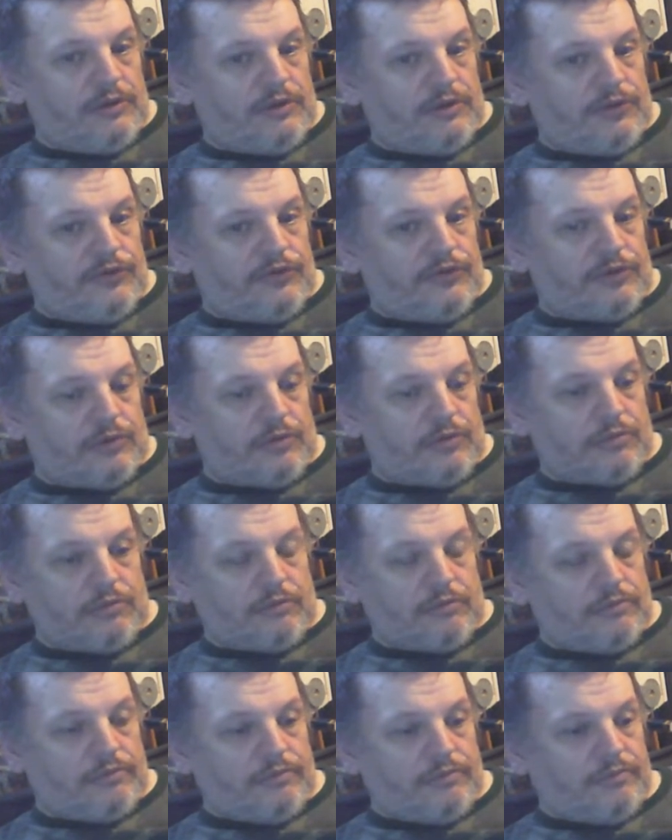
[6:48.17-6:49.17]
So
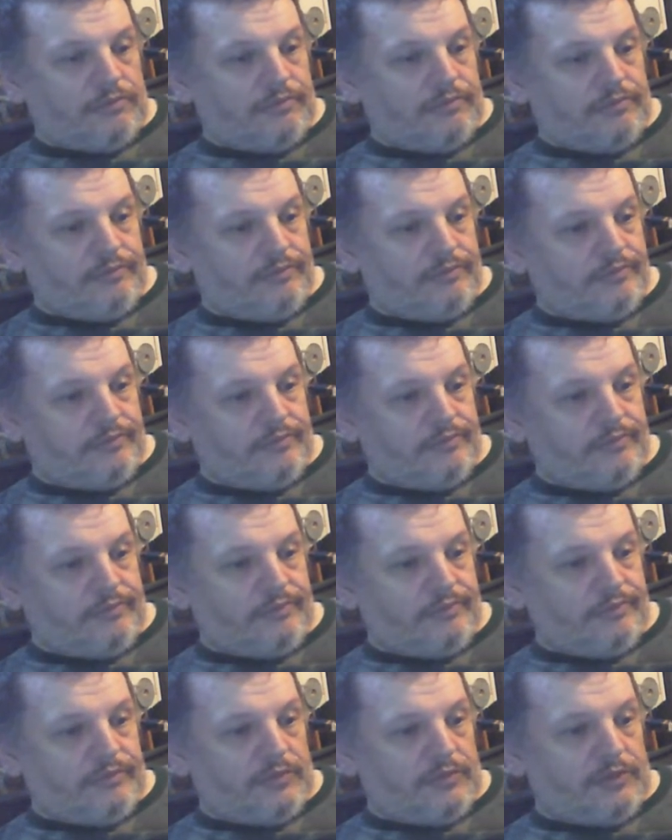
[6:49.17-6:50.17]

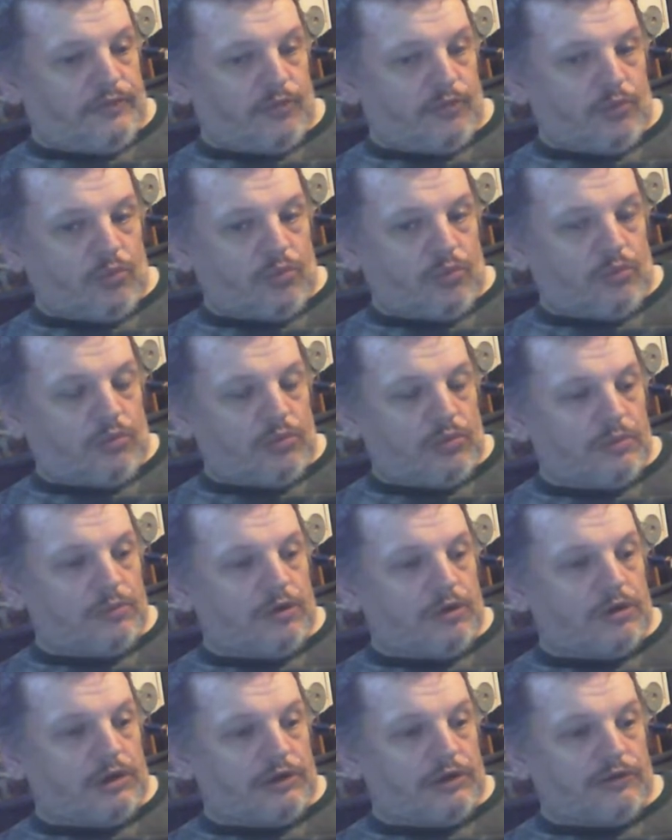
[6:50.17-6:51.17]
I thought, well, what am
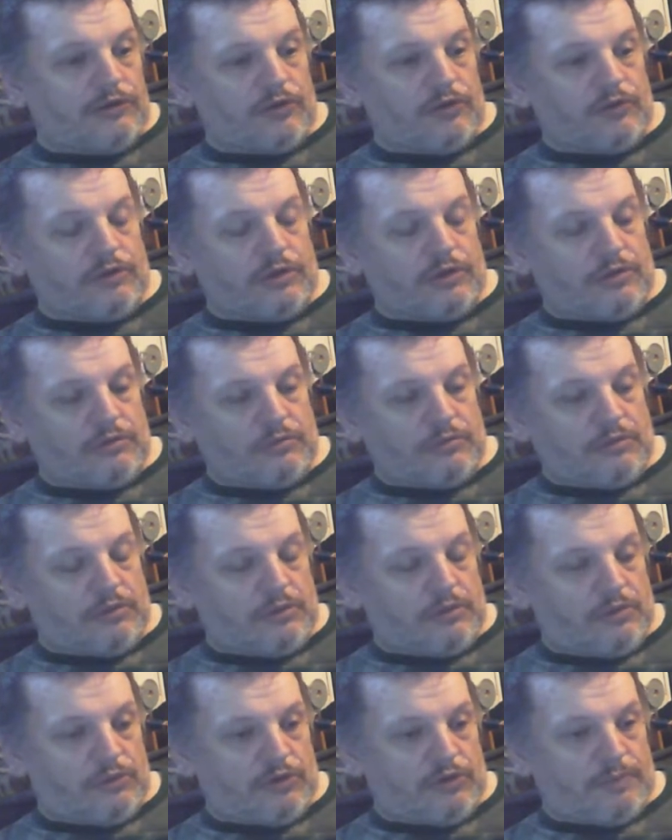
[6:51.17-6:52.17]
I going to do? You
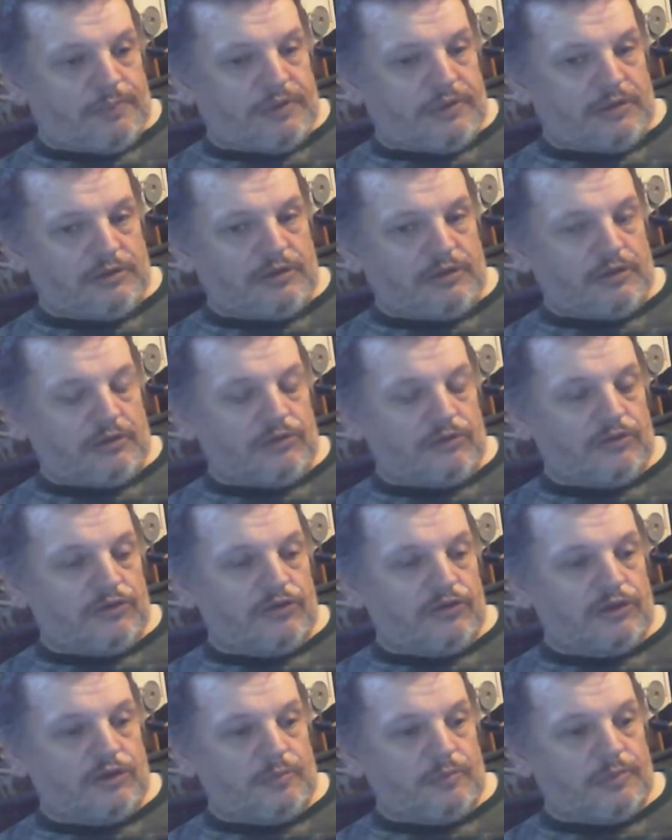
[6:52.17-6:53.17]
know, I want to, you know,
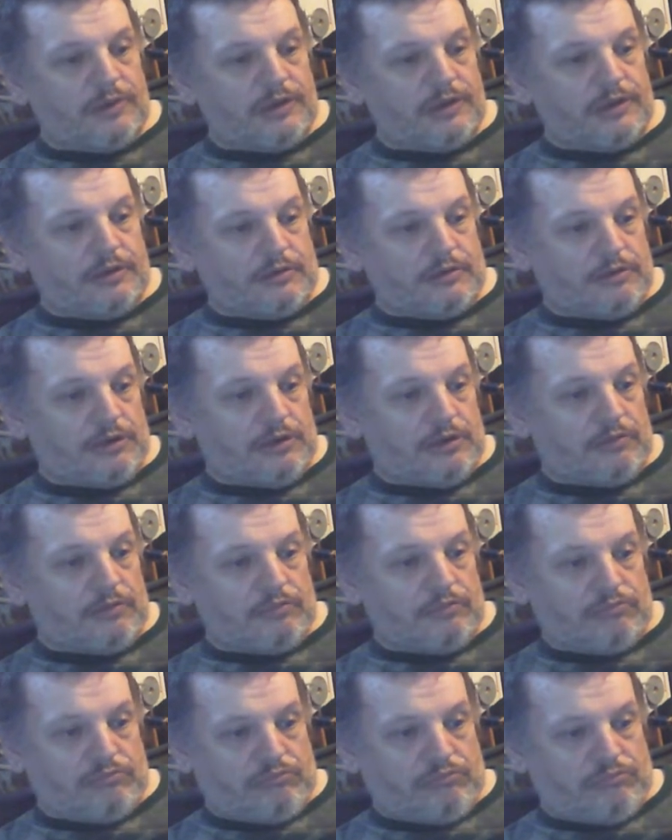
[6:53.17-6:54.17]
continue playing, you know,
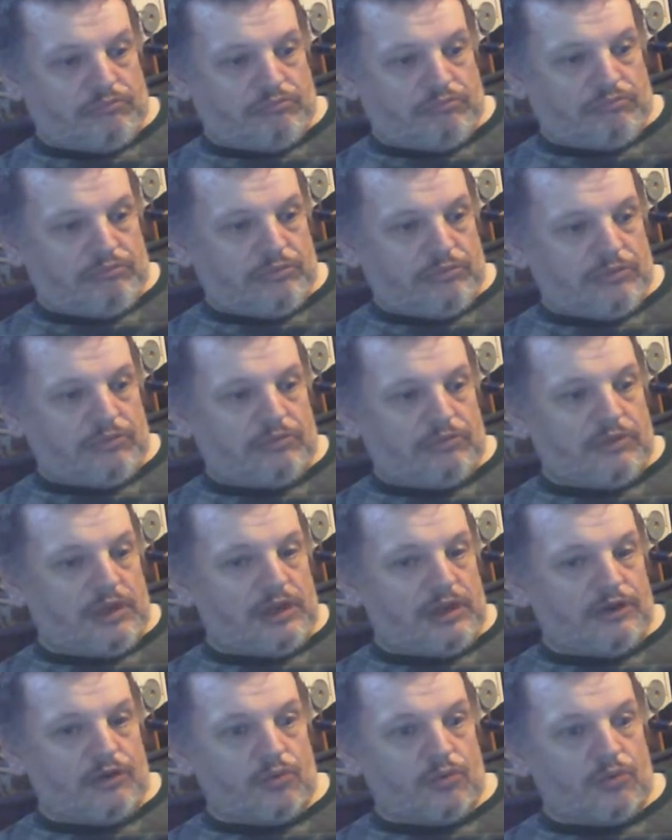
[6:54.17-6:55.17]
the
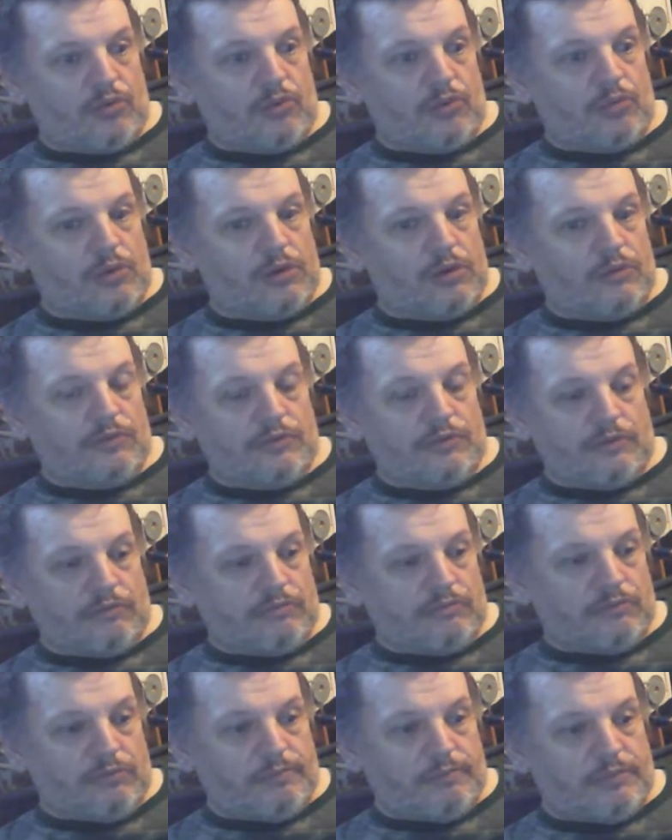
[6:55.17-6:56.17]
Hunt and the Call of the Wild
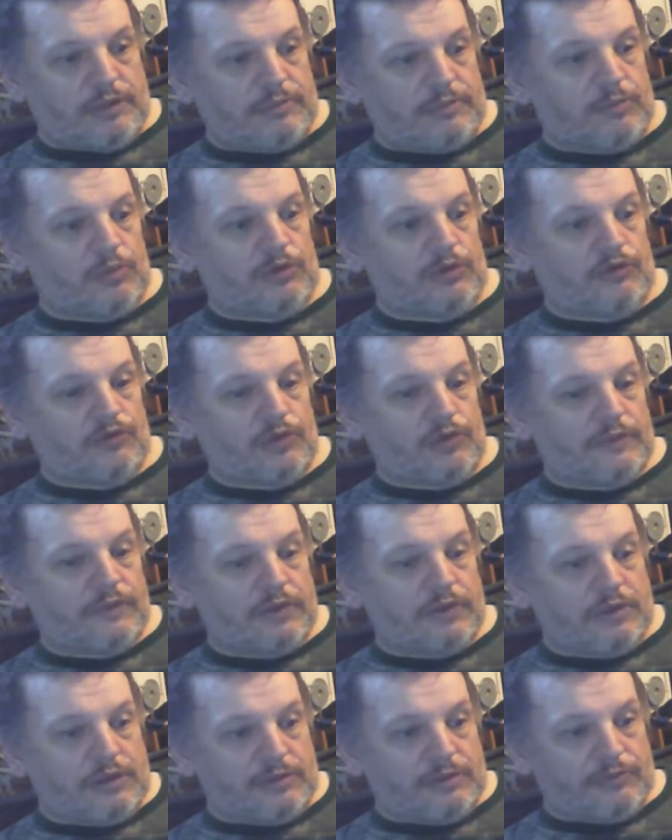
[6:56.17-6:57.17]
and maybe one or two
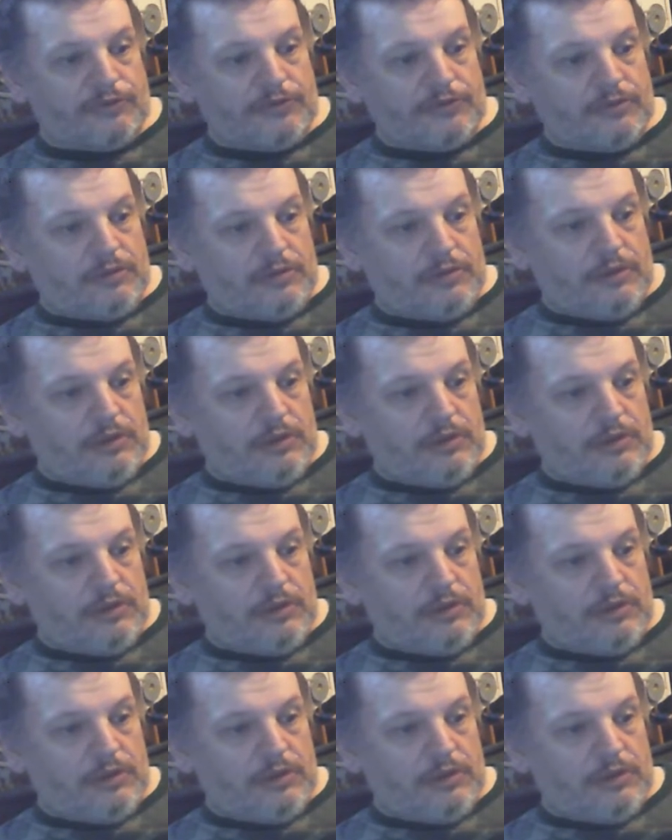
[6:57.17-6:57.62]
other games.